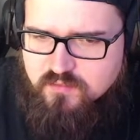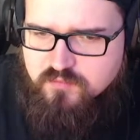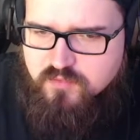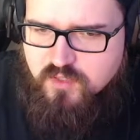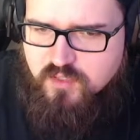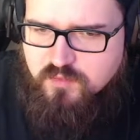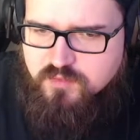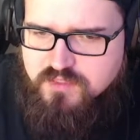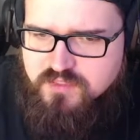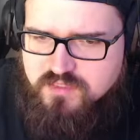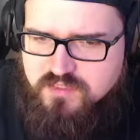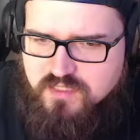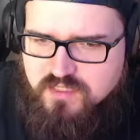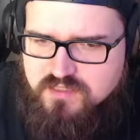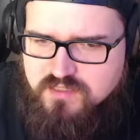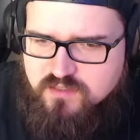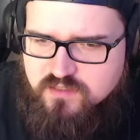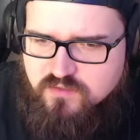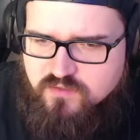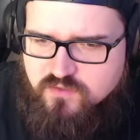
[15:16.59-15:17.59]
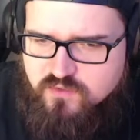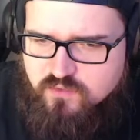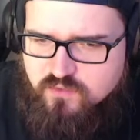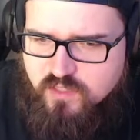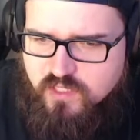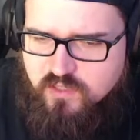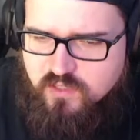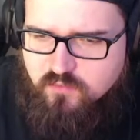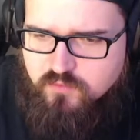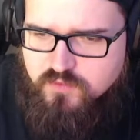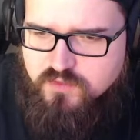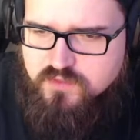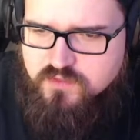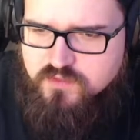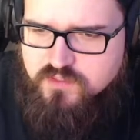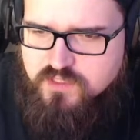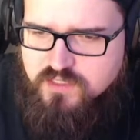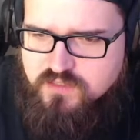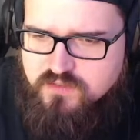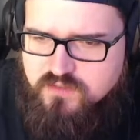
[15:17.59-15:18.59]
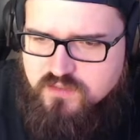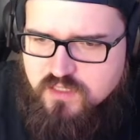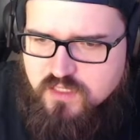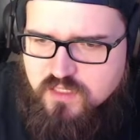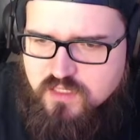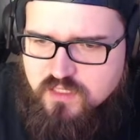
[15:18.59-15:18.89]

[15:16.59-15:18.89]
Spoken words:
Perhaps he's less in control now, which suggests